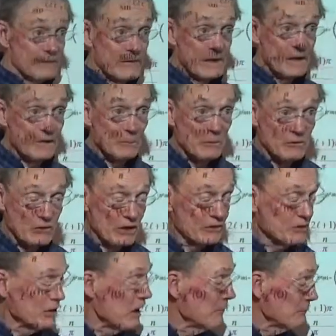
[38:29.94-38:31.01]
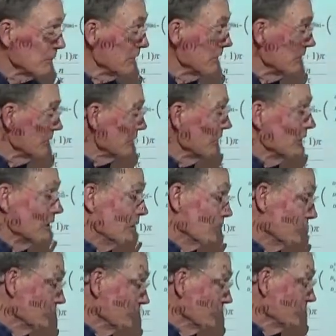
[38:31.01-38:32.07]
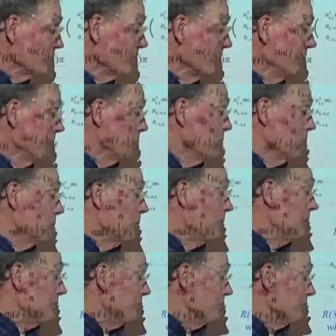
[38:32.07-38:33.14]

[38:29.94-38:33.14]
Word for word: Okay, the projection operators will just say 1, 1